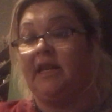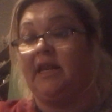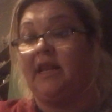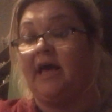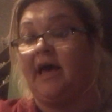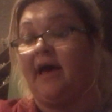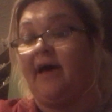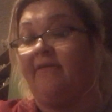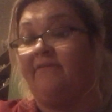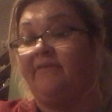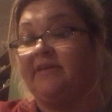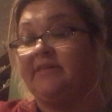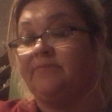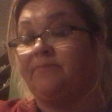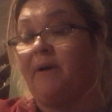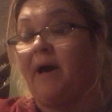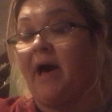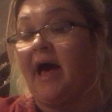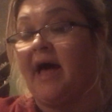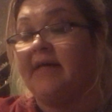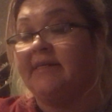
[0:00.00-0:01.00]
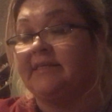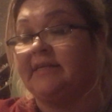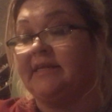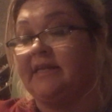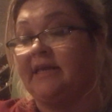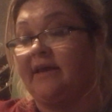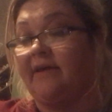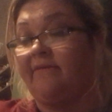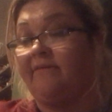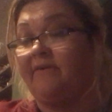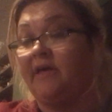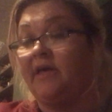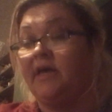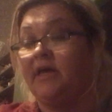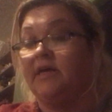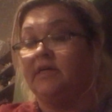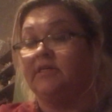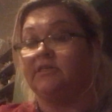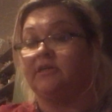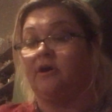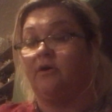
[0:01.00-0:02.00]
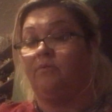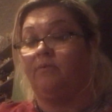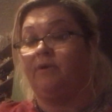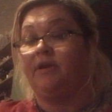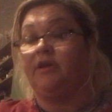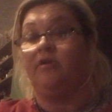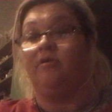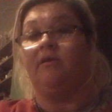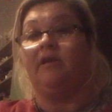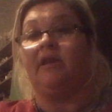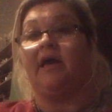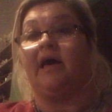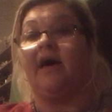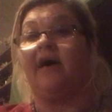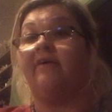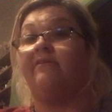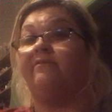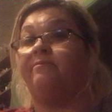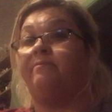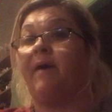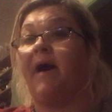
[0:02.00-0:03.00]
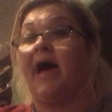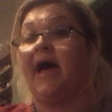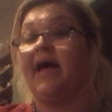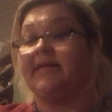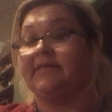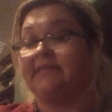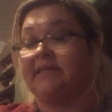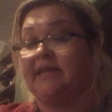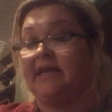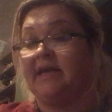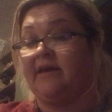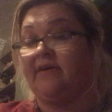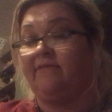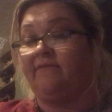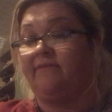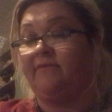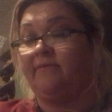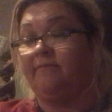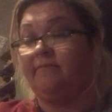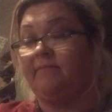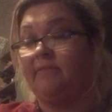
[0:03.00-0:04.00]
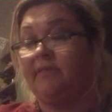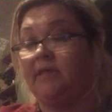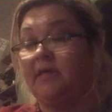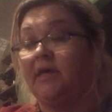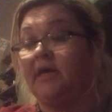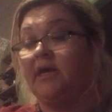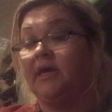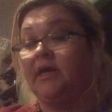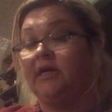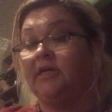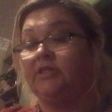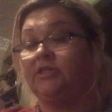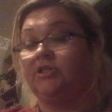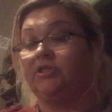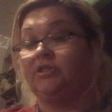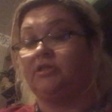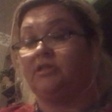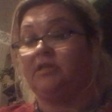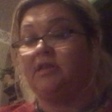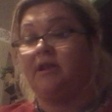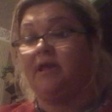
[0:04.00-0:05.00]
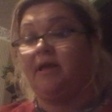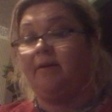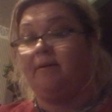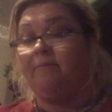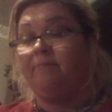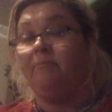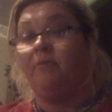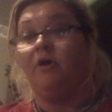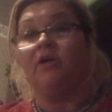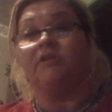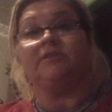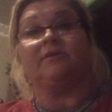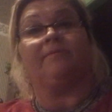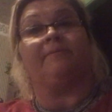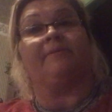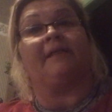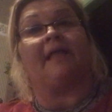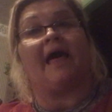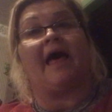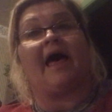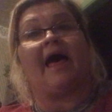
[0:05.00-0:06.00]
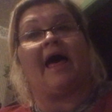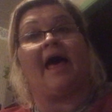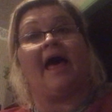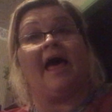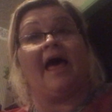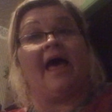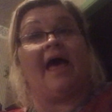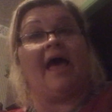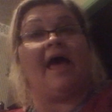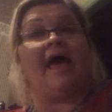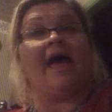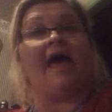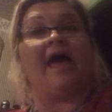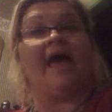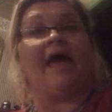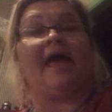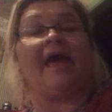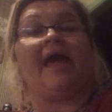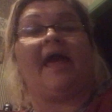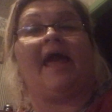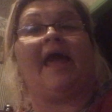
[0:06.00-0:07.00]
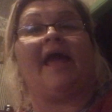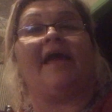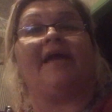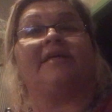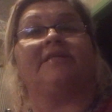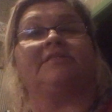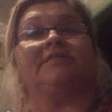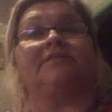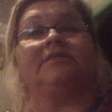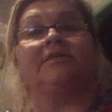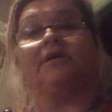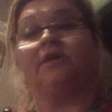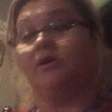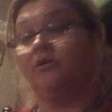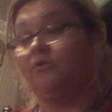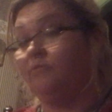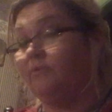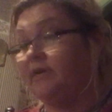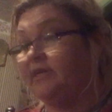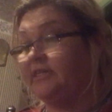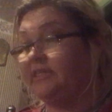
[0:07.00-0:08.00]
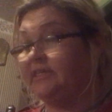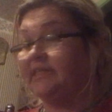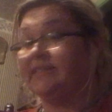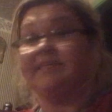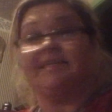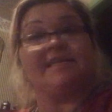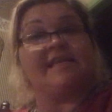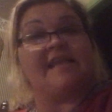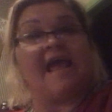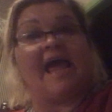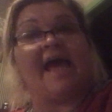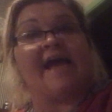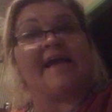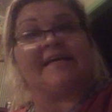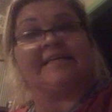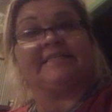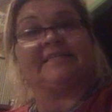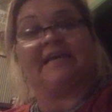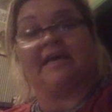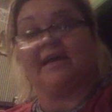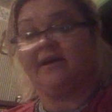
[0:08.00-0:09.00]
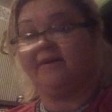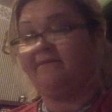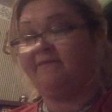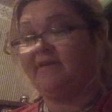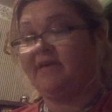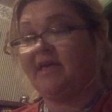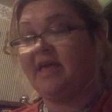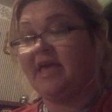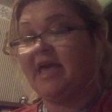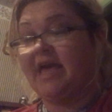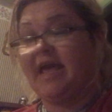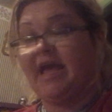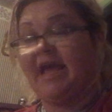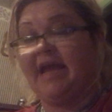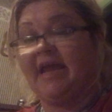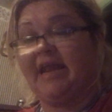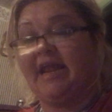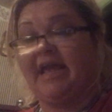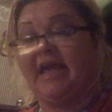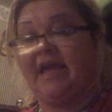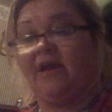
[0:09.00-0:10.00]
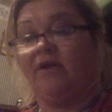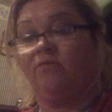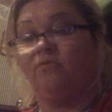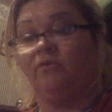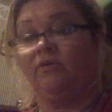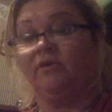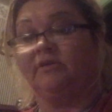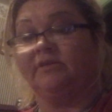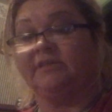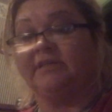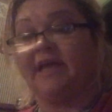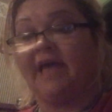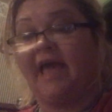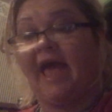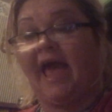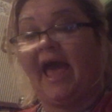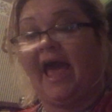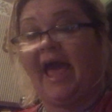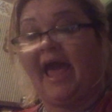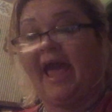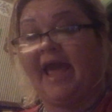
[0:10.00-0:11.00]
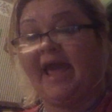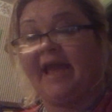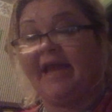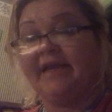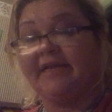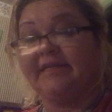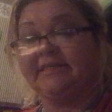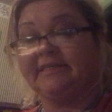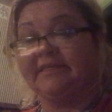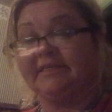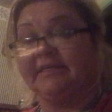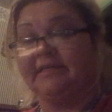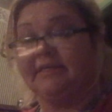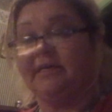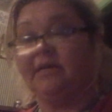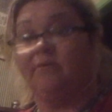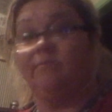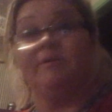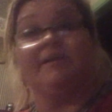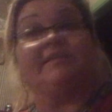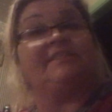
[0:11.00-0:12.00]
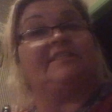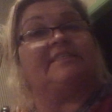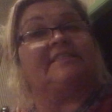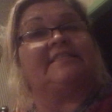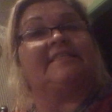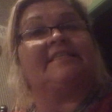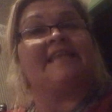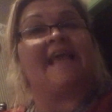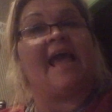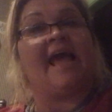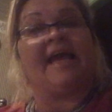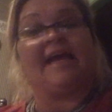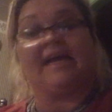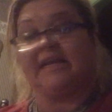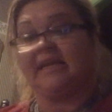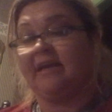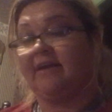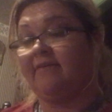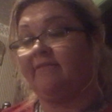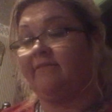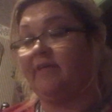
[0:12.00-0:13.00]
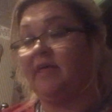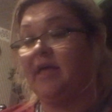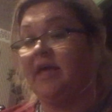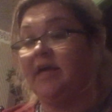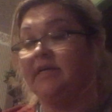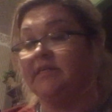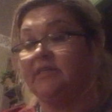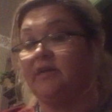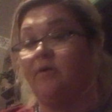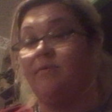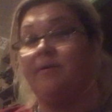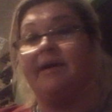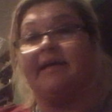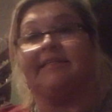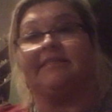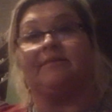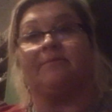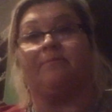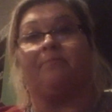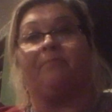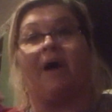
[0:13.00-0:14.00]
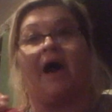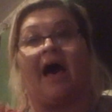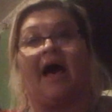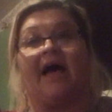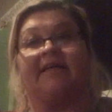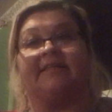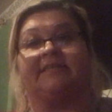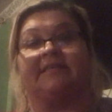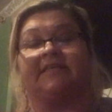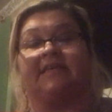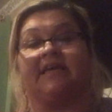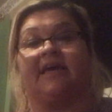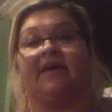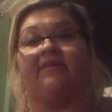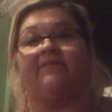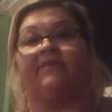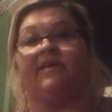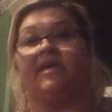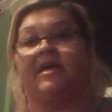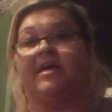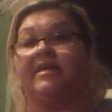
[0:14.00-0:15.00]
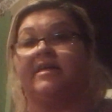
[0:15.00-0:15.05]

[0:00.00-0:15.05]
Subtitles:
love is positive. So when you love positive and multiply hate, which is negative, it equals hate, which is negative. So it's positive